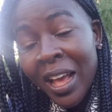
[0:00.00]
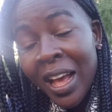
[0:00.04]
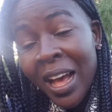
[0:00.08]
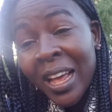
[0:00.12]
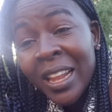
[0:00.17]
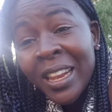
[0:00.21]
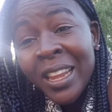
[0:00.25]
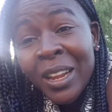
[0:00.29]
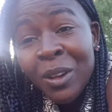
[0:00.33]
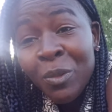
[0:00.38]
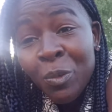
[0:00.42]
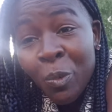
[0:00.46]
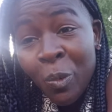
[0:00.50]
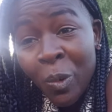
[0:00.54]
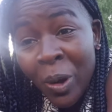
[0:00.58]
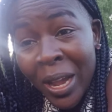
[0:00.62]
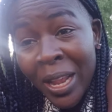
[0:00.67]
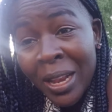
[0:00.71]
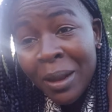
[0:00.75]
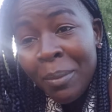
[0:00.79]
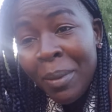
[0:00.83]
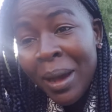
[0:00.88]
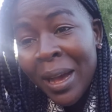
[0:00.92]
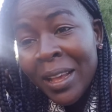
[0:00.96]
and then
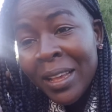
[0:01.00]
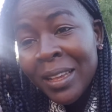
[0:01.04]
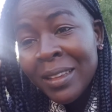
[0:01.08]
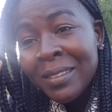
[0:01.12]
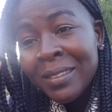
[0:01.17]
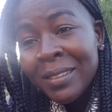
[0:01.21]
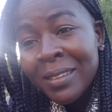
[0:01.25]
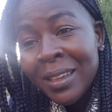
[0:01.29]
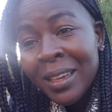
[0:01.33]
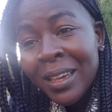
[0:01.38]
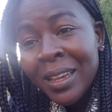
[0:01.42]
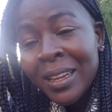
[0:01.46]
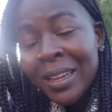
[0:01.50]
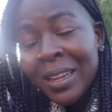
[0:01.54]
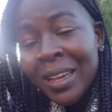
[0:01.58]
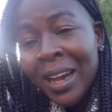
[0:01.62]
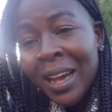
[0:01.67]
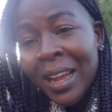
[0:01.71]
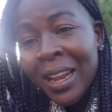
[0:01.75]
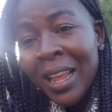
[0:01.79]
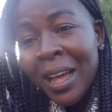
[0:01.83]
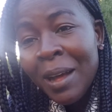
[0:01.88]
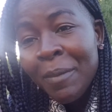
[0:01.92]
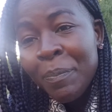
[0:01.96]
when my skin
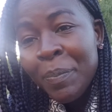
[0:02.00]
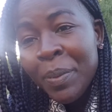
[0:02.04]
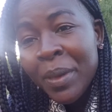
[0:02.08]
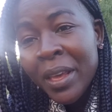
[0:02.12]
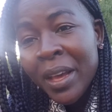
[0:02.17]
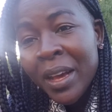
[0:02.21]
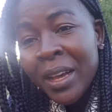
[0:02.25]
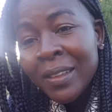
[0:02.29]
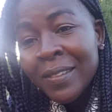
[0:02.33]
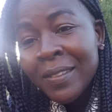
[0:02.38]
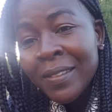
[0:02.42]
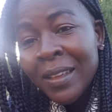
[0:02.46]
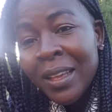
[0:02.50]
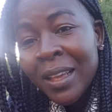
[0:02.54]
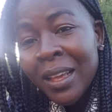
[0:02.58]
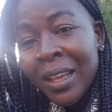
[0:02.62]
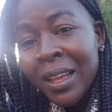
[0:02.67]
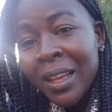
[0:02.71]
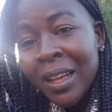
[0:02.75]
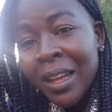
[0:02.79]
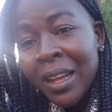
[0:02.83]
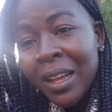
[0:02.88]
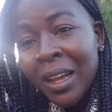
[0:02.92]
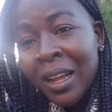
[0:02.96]
color appears,
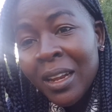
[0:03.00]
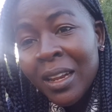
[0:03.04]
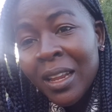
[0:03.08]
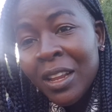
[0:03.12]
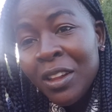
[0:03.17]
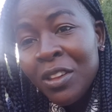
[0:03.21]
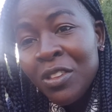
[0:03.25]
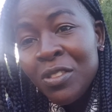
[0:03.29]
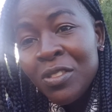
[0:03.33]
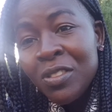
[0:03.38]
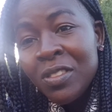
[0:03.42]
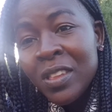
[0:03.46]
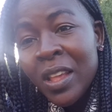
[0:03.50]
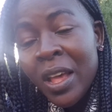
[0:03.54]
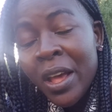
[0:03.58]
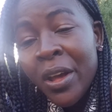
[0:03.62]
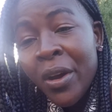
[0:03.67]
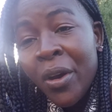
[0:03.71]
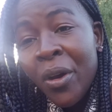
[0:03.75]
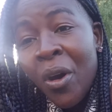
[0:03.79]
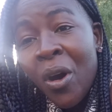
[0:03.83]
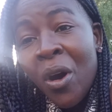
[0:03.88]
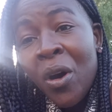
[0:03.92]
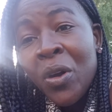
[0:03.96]
and then you say,
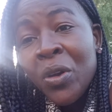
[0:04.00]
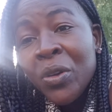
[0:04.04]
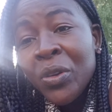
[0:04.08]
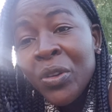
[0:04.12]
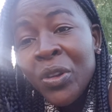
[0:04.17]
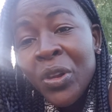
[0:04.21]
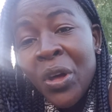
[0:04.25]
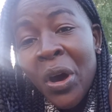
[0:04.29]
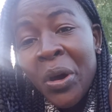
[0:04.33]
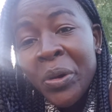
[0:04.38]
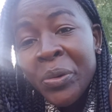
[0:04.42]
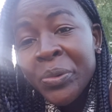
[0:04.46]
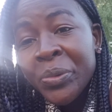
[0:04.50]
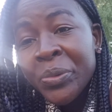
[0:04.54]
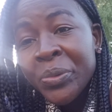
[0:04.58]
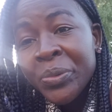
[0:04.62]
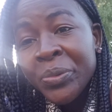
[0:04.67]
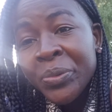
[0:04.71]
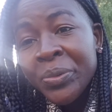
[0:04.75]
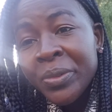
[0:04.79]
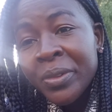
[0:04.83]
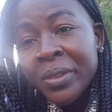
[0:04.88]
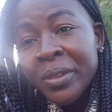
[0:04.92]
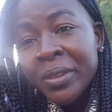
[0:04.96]
oh no,
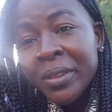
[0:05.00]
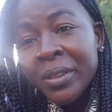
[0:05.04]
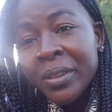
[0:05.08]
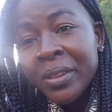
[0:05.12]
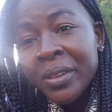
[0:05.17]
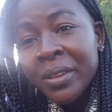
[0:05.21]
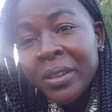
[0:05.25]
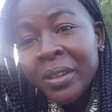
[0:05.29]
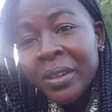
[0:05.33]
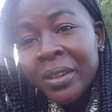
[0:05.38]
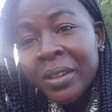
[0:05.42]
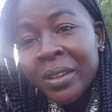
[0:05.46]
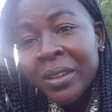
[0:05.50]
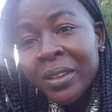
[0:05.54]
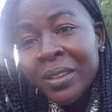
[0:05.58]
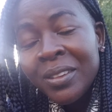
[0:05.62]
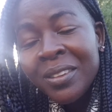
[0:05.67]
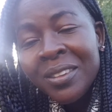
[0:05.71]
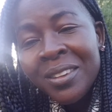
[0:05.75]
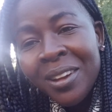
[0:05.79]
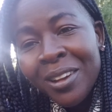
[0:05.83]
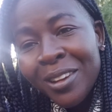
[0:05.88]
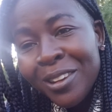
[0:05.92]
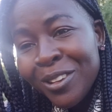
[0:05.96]

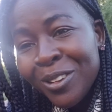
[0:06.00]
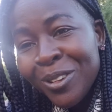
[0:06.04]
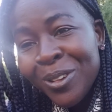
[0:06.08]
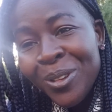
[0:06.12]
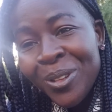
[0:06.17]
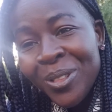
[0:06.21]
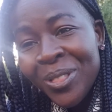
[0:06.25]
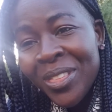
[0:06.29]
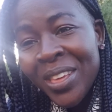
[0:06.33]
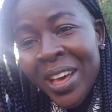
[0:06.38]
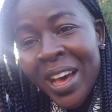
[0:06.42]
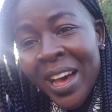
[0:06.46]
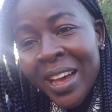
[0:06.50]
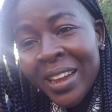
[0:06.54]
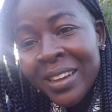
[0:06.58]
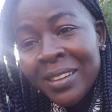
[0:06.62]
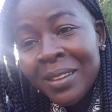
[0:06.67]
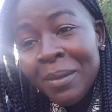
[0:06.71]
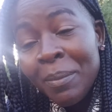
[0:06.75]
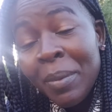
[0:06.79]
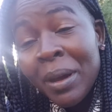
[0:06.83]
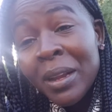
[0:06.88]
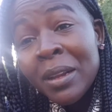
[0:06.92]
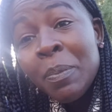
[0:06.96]
you don't do that,
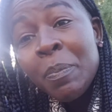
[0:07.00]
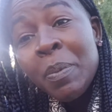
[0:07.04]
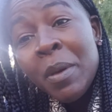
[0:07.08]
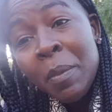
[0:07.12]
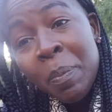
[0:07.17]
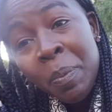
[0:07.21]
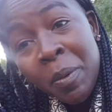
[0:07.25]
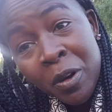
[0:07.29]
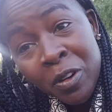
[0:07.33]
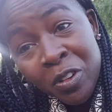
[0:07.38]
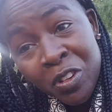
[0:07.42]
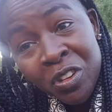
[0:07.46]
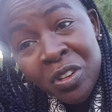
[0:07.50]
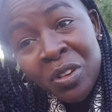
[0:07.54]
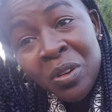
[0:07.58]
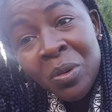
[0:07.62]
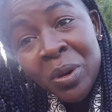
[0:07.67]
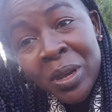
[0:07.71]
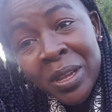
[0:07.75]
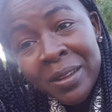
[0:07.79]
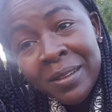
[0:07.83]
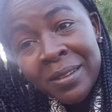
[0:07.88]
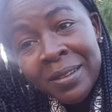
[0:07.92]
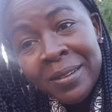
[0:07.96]
but people do
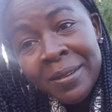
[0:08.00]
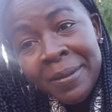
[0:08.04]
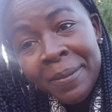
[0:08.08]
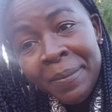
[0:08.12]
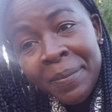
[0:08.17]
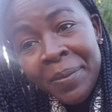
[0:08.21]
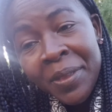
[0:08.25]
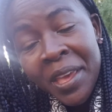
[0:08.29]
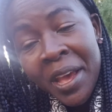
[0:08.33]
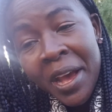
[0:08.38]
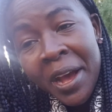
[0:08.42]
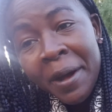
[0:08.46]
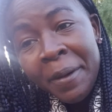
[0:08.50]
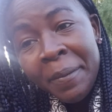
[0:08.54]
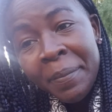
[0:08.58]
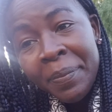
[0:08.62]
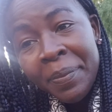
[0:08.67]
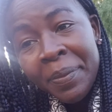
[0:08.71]
it. Yeah,